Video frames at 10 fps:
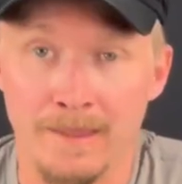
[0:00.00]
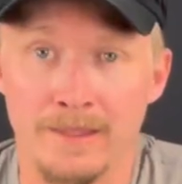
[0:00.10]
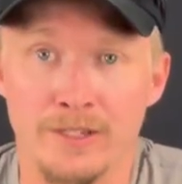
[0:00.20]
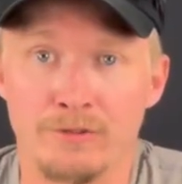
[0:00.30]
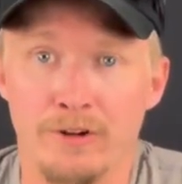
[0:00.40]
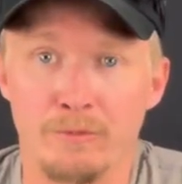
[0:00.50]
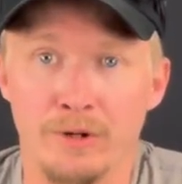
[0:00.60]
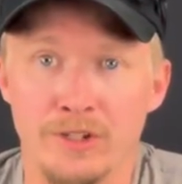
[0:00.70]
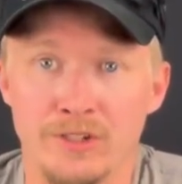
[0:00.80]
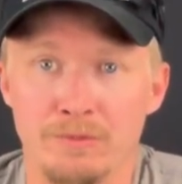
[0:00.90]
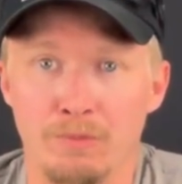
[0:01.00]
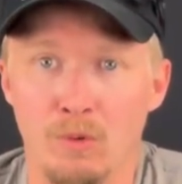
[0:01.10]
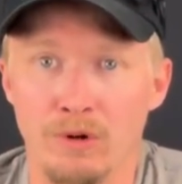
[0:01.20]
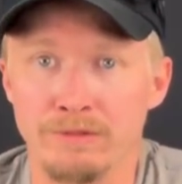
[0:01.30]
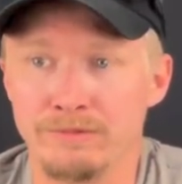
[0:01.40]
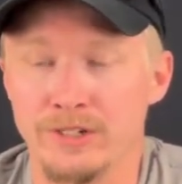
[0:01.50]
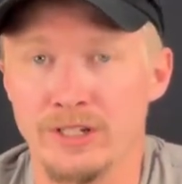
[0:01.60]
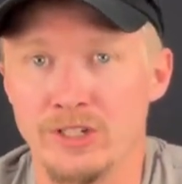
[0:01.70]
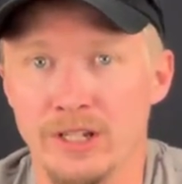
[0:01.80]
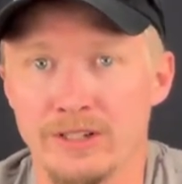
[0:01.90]
Thanks for everybody's support. You can
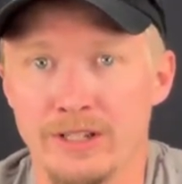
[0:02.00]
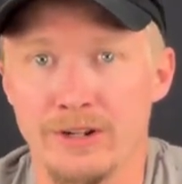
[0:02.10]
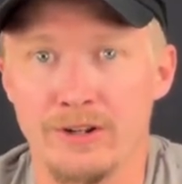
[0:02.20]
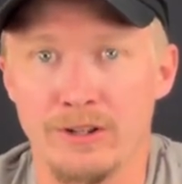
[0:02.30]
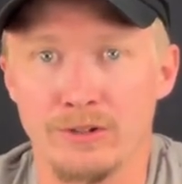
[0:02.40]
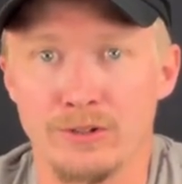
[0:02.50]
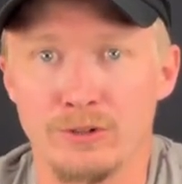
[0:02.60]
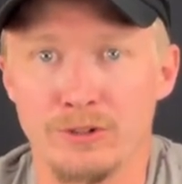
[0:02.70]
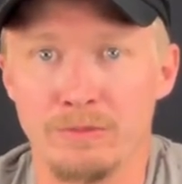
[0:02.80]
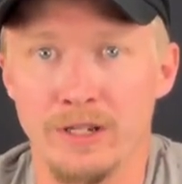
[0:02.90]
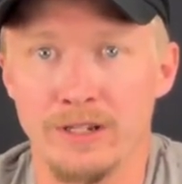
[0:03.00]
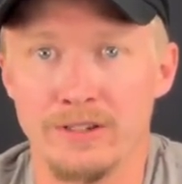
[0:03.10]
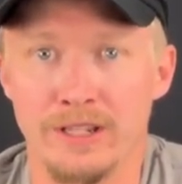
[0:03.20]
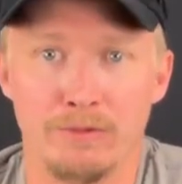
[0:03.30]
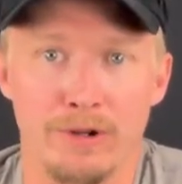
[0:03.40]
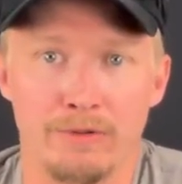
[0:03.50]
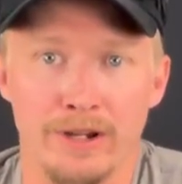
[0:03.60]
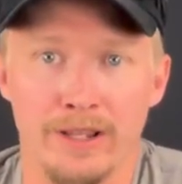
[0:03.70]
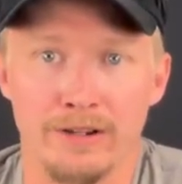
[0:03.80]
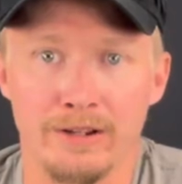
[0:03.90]
check us out on all our social medias at Red Right
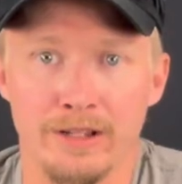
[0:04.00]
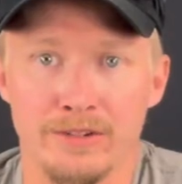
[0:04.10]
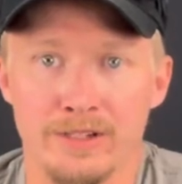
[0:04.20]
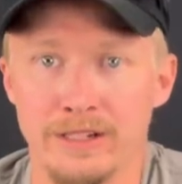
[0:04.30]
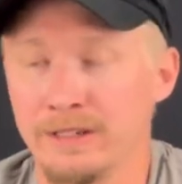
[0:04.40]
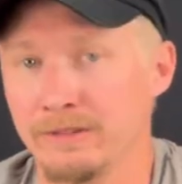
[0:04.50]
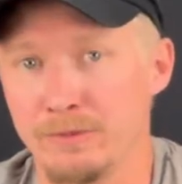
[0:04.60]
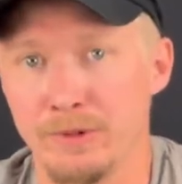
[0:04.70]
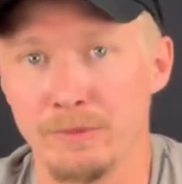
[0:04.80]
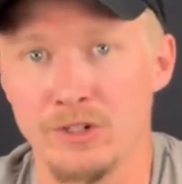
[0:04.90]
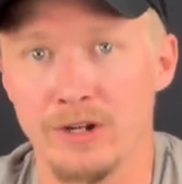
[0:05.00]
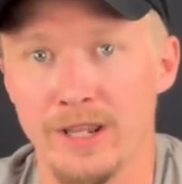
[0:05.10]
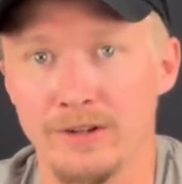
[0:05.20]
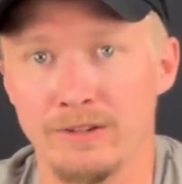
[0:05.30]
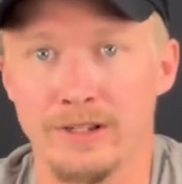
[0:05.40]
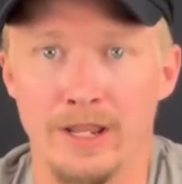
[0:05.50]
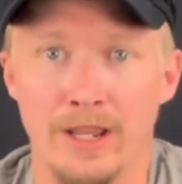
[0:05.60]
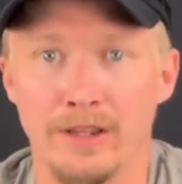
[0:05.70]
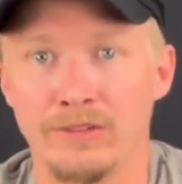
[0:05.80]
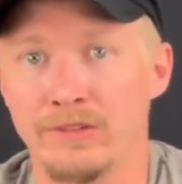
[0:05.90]
Hand LLC. It's pretty much our handle on
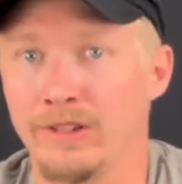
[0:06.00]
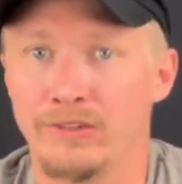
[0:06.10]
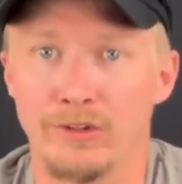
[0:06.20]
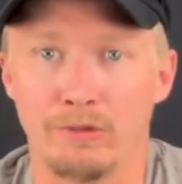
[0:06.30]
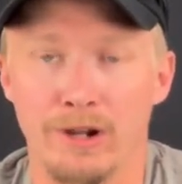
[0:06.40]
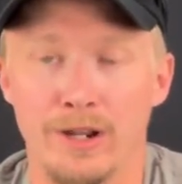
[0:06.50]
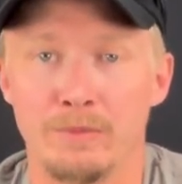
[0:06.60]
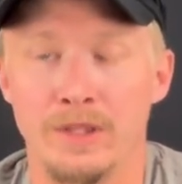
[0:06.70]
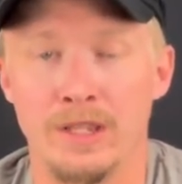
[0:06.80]
X, Instagram.